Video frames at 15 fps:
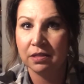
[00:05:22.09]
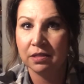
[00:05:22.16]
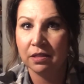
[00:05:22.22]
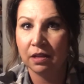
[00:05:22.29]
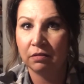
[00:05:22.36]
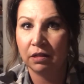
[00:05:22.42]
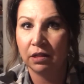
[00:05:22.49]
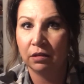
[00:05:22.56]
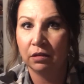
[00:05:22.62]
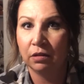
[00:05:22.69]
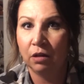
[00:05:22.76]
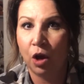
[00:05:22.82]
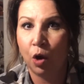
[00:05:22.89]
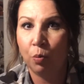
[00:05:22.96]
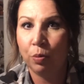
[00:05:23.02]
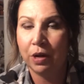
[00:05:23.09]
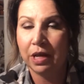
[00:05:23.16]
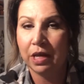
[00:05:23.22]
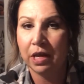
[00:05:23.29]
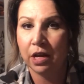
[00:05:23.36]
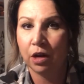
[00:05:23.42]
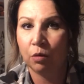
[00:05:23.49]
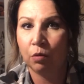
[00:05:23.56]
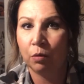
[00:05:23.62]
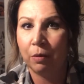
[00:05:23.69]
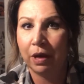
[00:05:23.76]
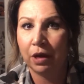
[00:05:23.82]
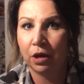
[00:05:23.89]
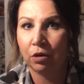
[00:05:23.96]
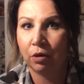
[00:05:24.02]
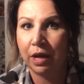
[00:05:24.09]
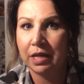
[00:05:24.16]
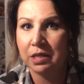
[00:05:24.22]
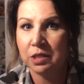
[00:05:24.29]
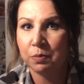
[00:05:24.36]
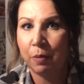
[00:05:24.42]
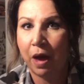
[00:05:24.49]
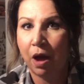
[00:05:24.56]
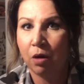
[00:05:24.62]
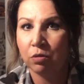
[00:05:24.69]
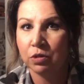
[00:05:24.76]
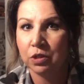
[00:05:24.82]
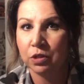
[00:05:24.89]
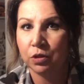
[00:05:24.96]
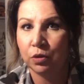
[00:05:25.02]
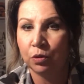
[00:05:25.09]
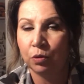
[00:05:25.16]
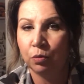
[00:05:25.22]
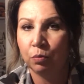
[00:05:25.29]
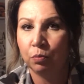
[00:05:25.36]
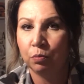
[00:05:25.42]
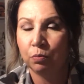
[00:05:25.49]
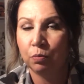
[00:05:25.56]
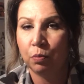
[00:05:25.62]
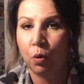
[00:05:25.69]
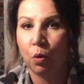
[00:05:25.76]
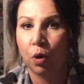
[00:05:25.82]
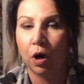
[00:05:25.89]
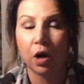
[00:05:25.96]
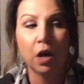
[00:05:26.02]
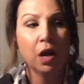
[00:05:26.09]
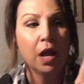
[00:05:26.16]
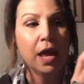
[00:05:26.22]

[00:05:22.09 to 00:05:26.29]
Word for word: The little opening here will make a great spout to pour